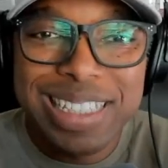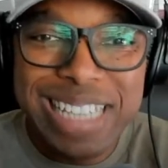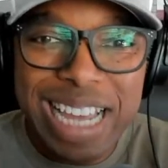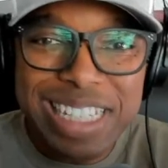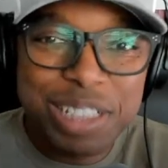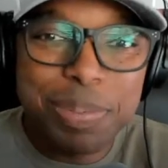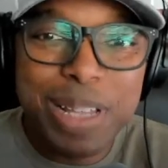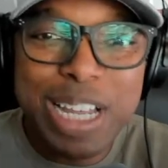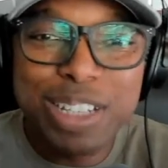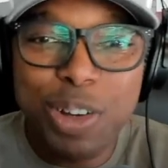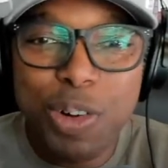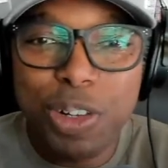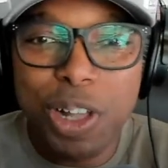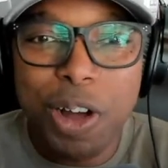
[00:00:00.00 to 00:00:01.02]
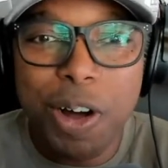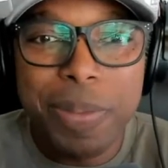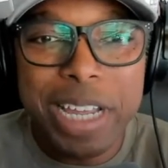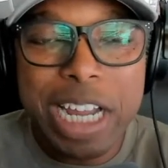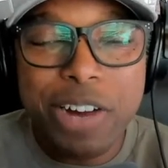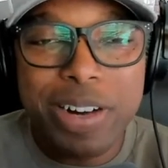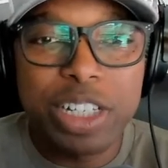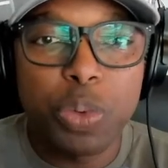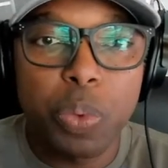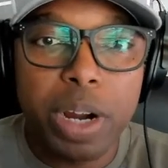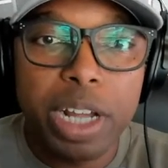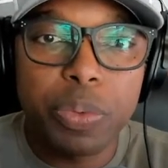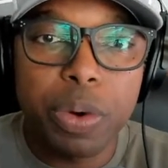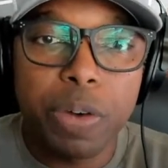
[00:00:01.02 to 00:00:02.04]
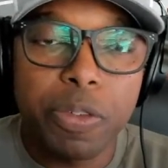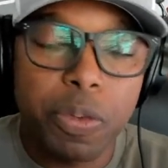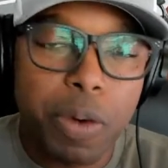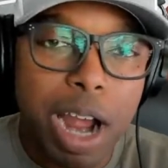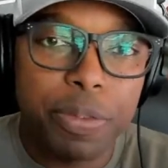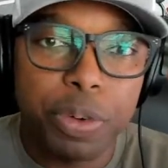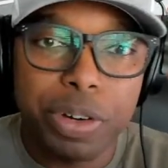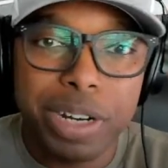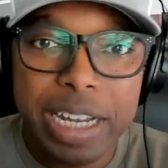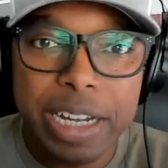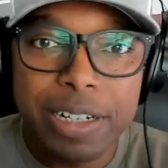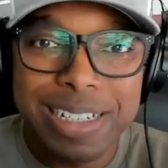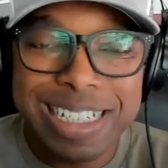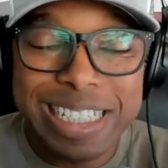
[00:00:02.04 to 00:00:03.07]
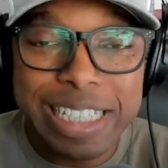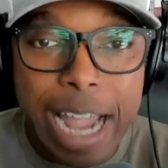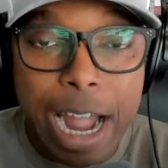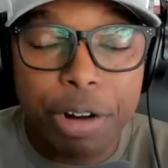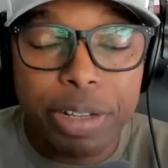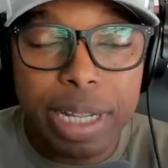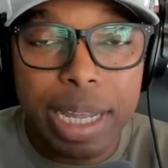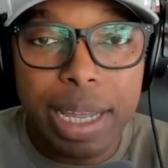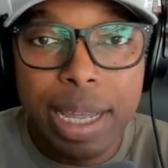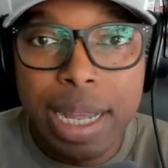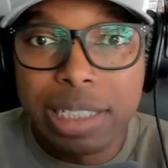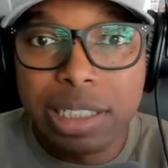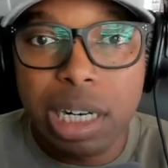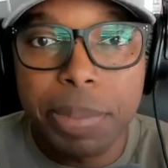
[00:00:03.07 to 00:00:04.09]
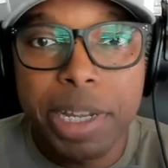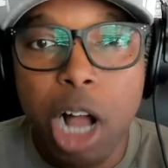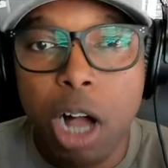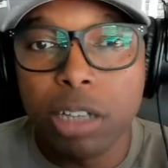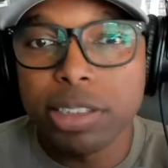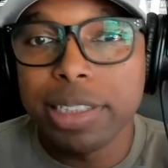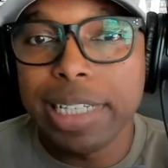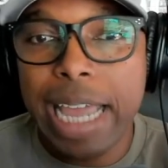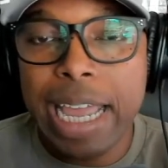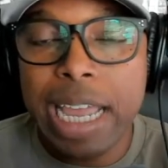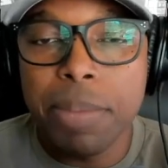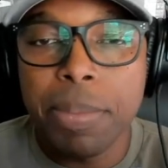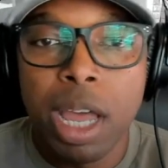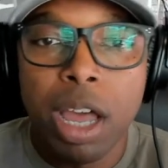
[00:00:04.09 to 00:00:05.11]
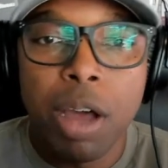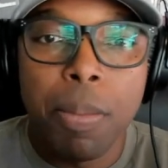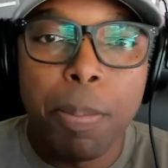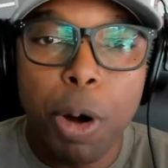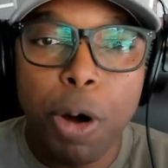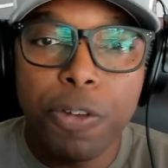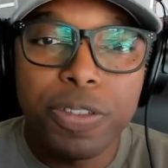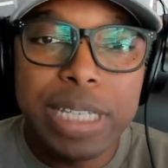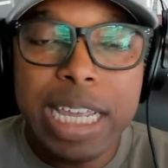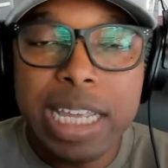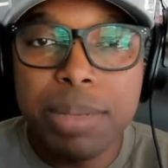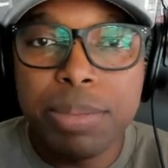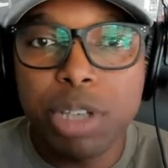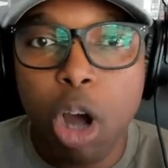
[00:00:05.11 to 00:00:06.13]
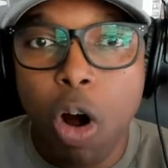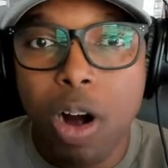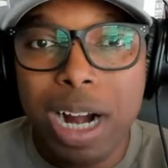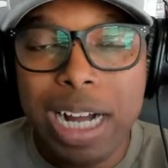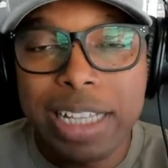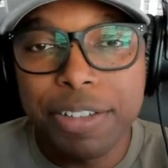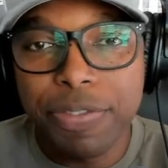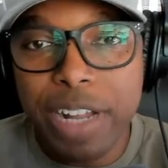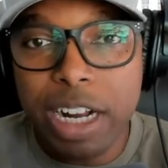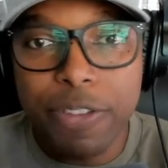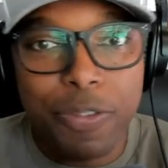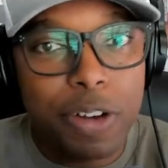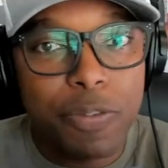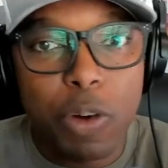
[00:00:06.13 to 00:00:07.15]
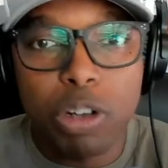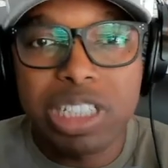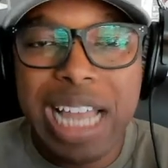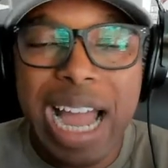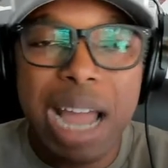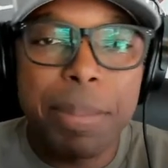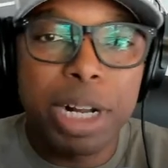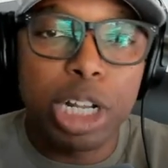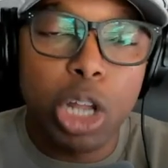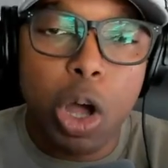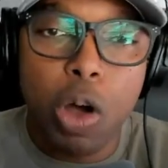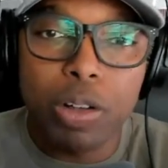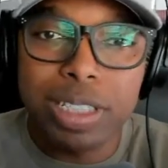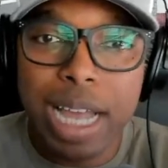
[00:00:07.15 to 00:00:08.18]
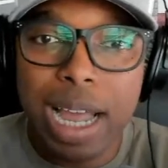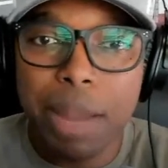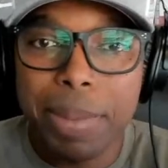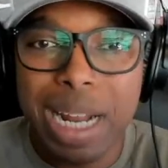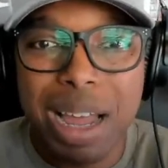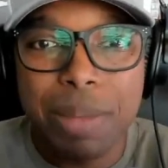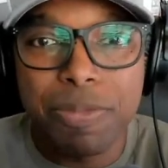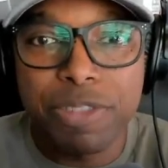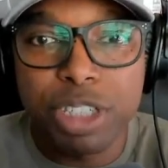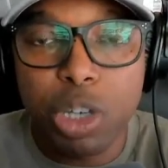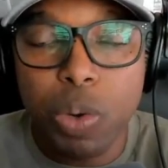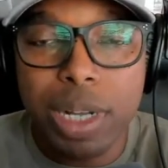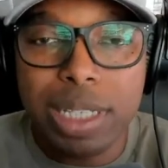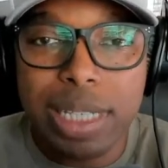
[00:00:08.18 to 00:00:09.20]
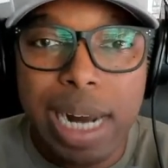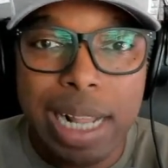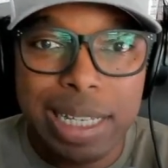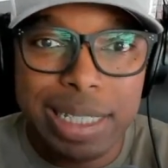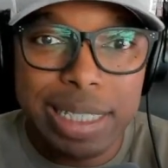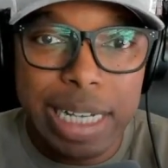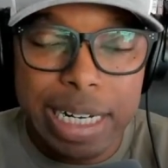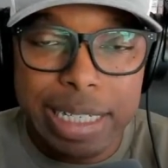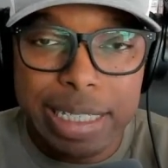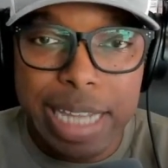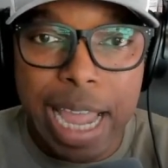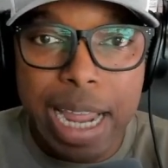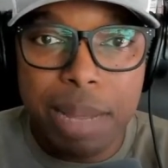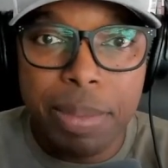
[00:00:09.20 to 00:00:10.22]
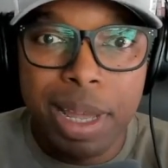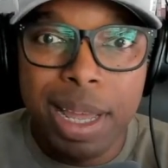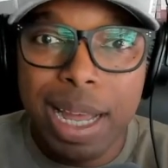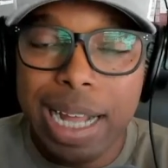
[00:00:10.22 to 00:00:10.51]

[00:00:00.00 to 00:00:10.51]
Texas plays Oklahoma here in the Red River Rivalry here this Saturday. It's going to be an awesome game. Both teams are undefeated for the first time in a long time, and I'm so excited to see this game.